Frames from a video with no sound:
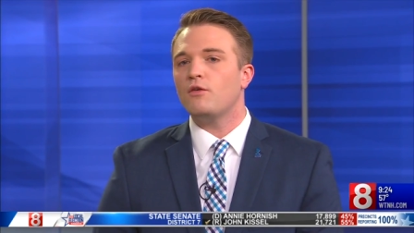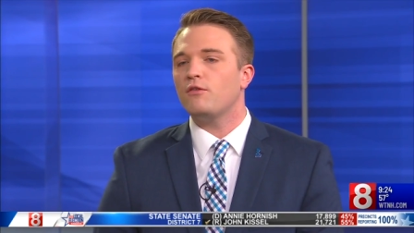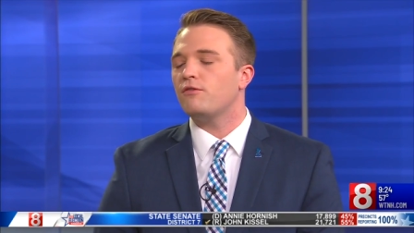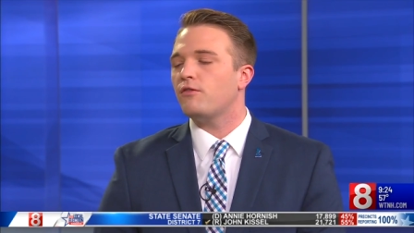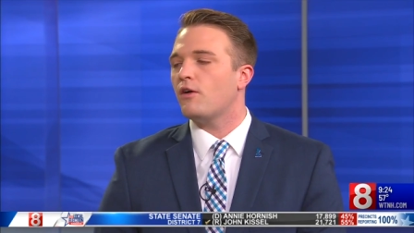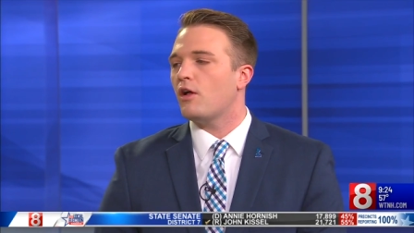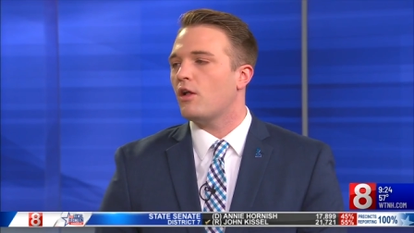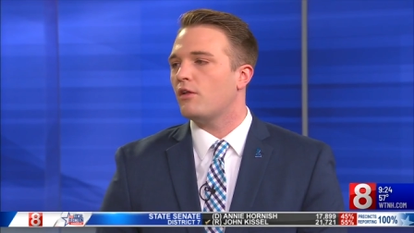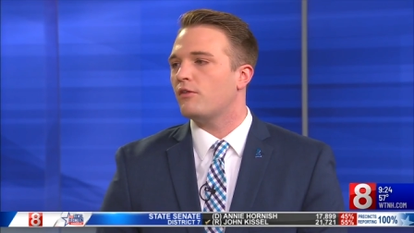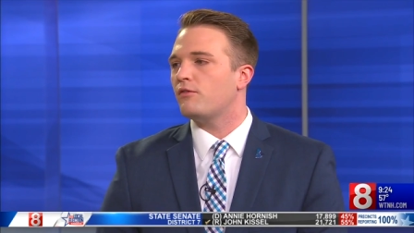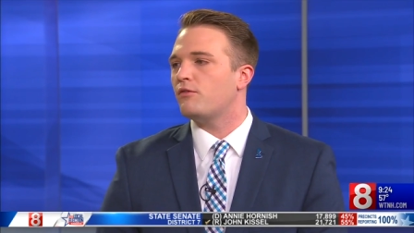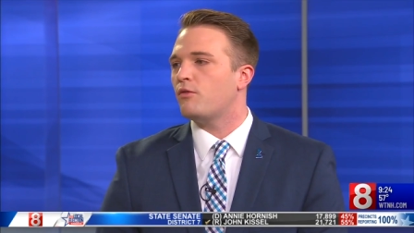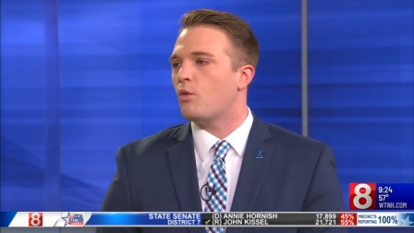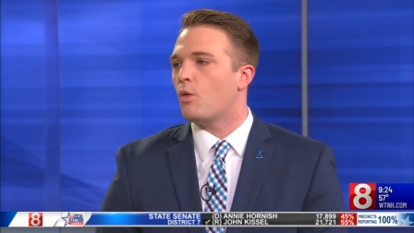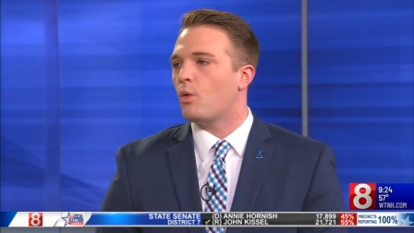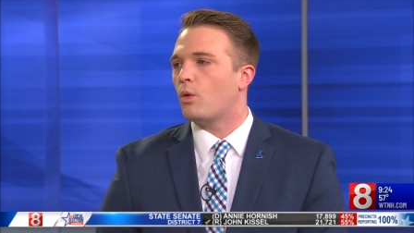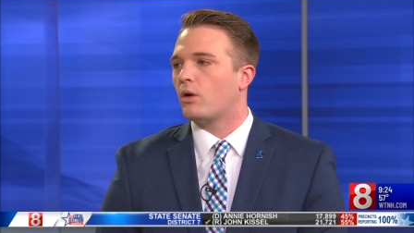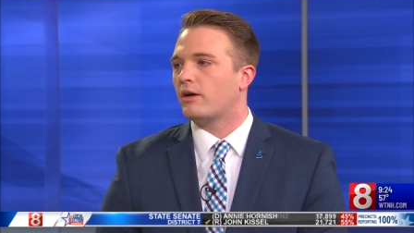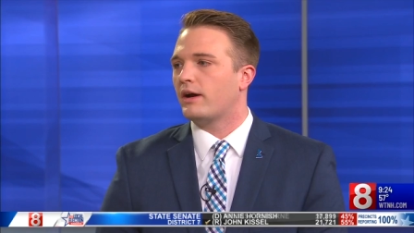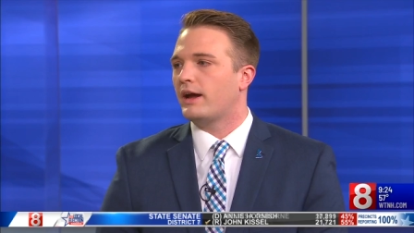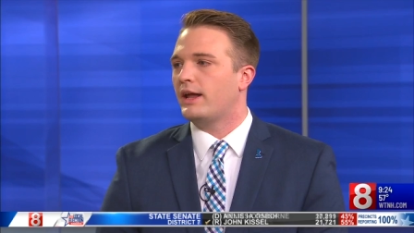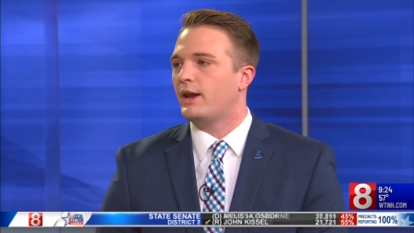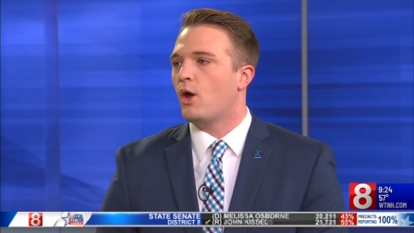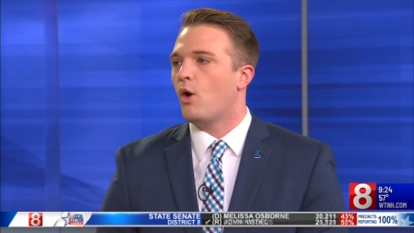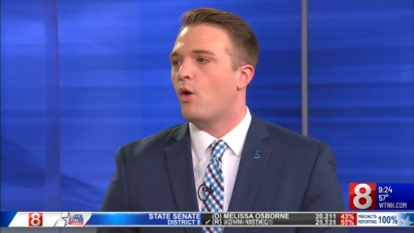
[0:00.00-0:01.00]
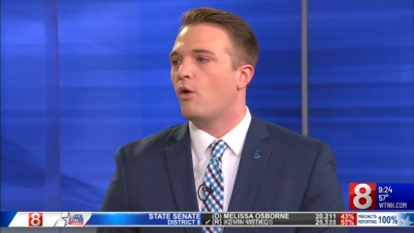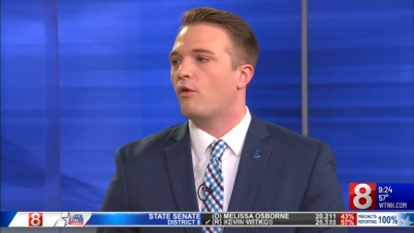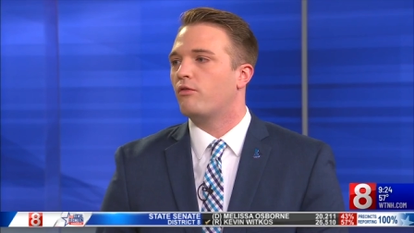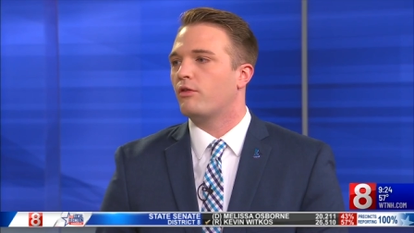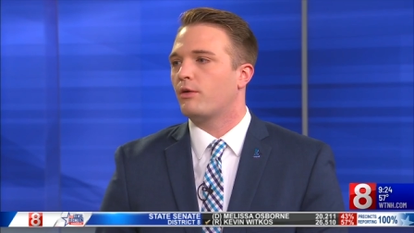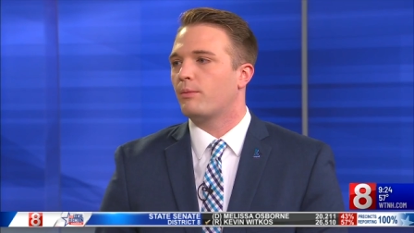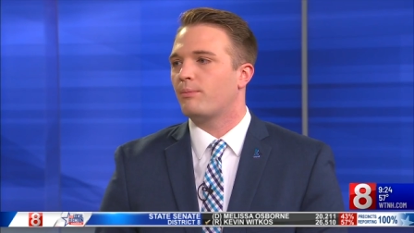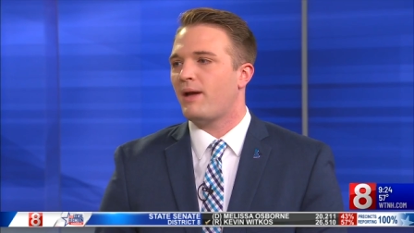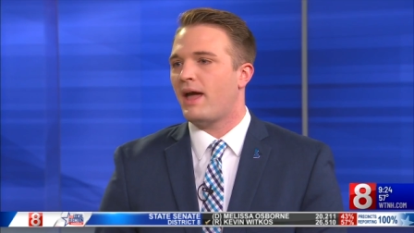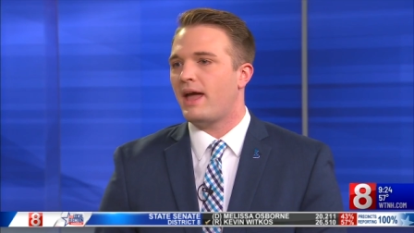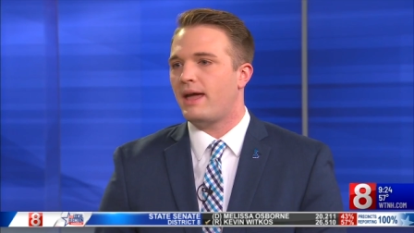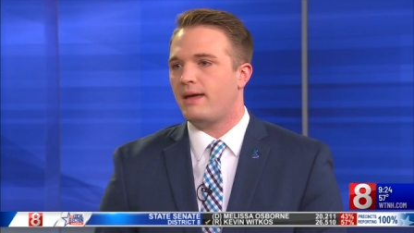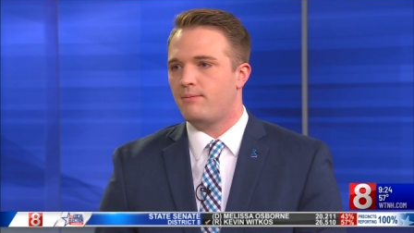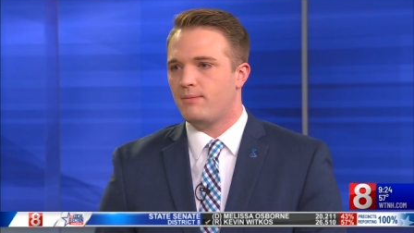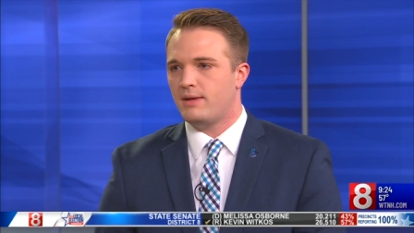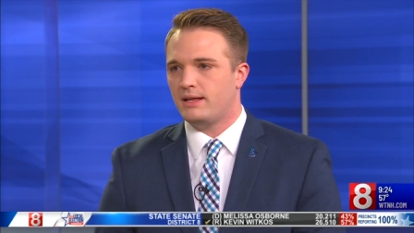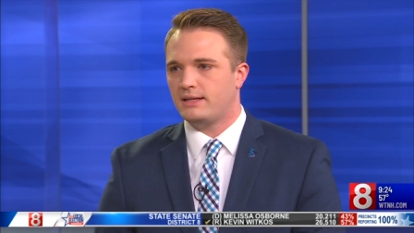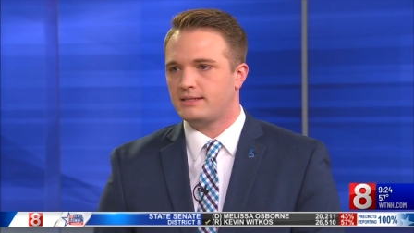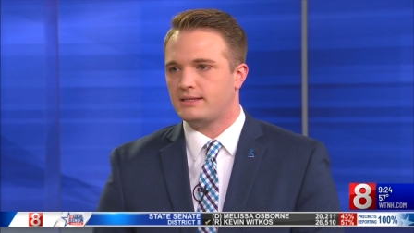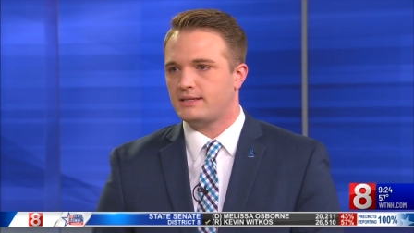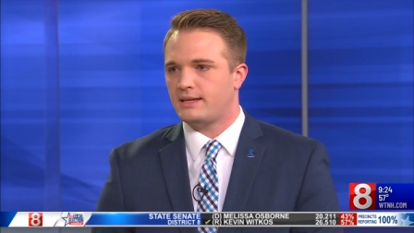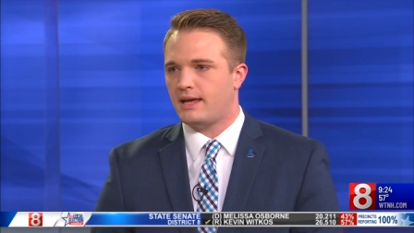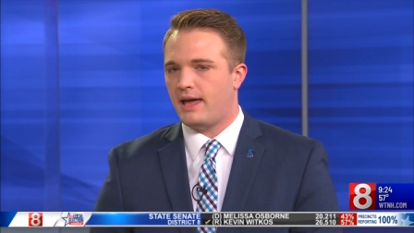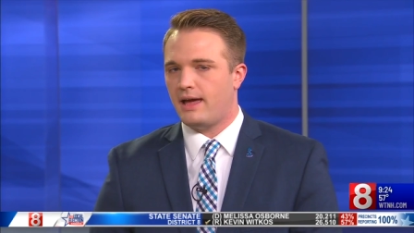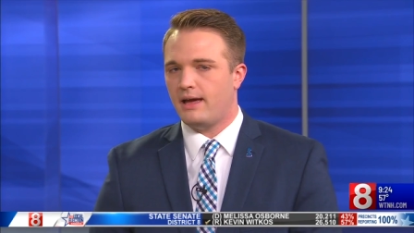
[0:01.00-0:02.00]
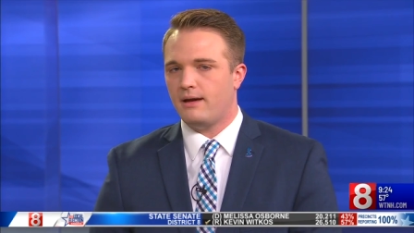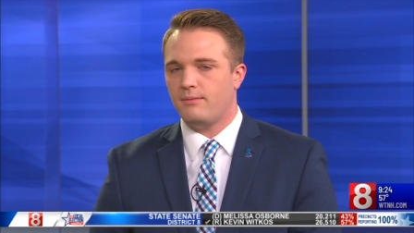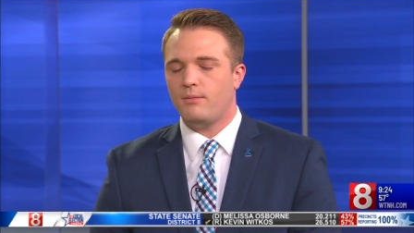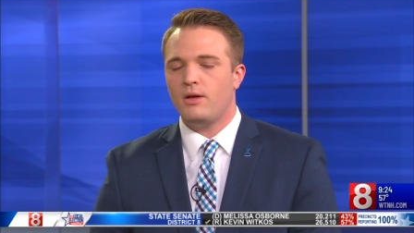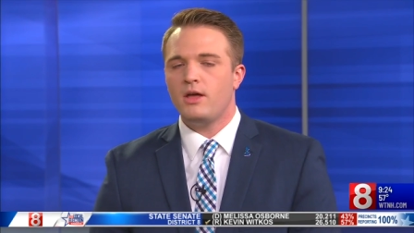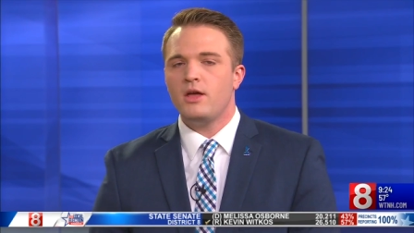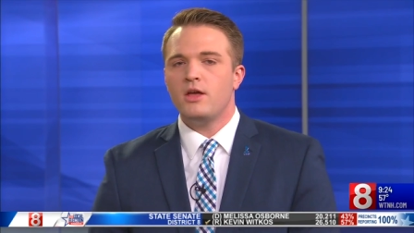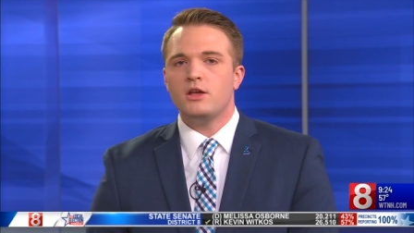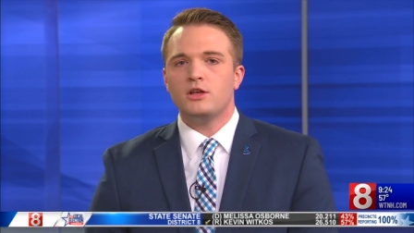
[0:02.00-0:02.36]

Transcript: fall for an overpayment scam.